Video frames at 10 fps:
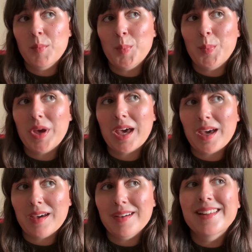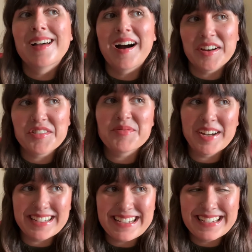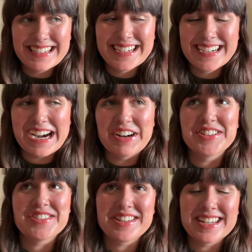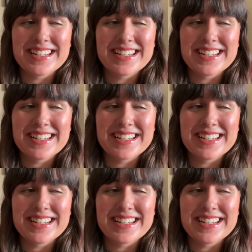pay a lot of money, which we did,